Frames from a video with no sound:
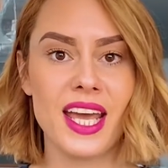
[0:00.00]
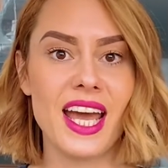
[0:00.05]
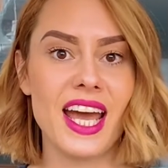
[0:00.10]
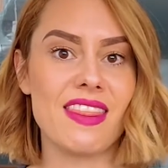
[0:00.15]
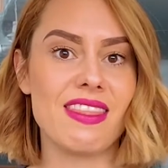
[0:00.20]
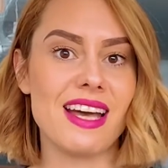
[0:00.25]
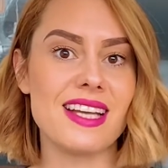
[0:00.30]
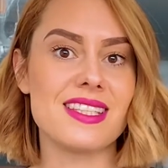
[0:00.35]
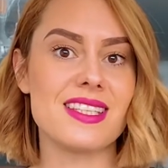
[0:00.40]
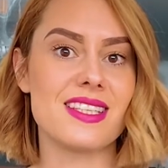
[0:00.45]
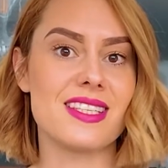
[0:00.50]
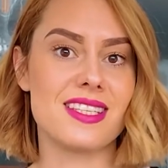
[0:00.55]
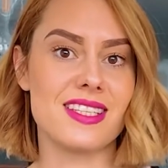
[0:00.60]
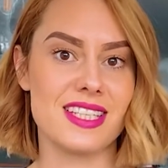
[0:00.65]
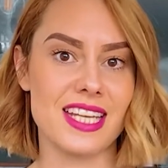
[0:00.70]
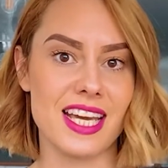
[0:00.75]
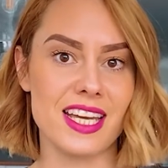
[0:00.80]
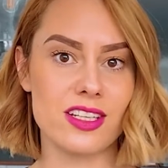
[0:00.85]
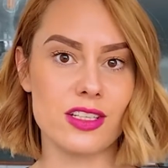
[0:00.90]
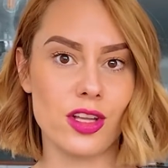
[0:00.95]
and that's a
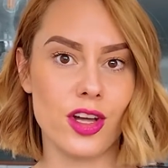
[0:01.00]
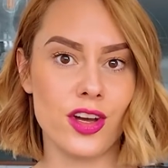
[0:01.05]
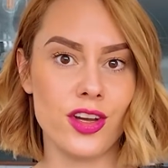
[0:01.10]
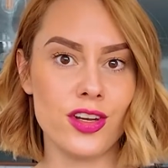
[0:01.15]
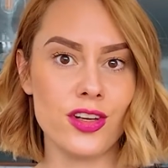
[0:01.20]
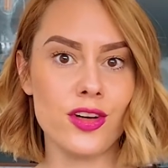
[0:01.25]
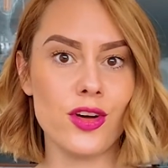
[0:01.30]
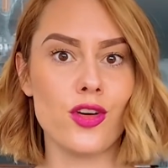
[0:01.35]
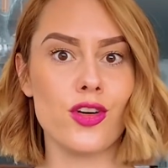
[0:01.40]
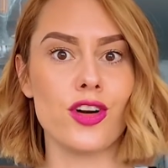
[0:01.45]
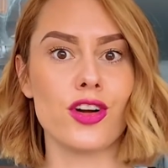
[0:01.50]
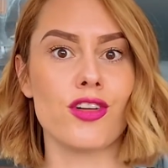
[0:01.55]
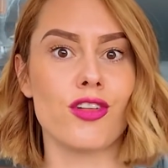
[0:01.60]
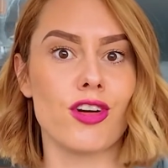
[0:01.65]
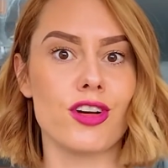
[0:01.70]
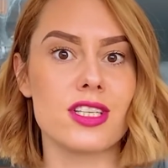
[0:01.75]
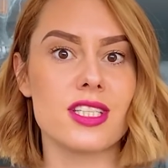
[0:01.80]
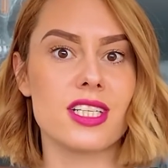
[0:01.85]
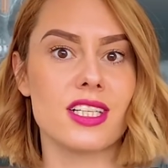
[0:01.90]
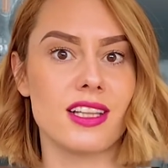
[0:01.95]
standalone or a
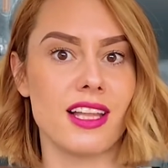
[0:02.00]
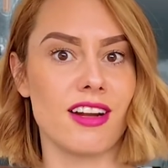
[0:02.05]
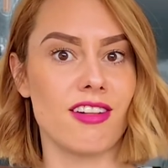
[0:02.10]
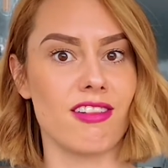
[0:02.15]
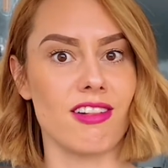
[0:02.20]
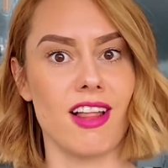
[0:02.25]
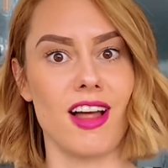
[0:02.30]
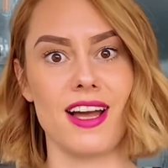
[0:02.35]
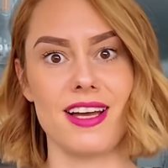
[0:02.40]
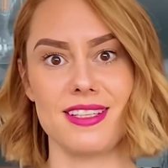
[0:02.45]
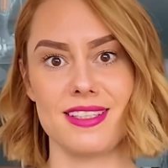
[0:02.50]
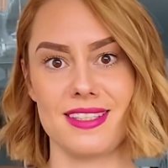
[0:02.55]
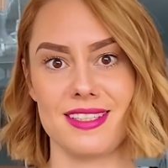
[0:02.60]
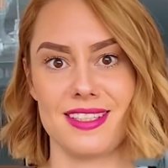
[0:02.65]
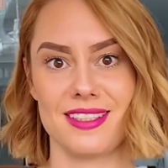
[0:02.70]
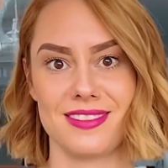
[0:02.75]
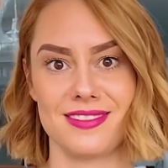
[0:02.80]
cross-collateralised.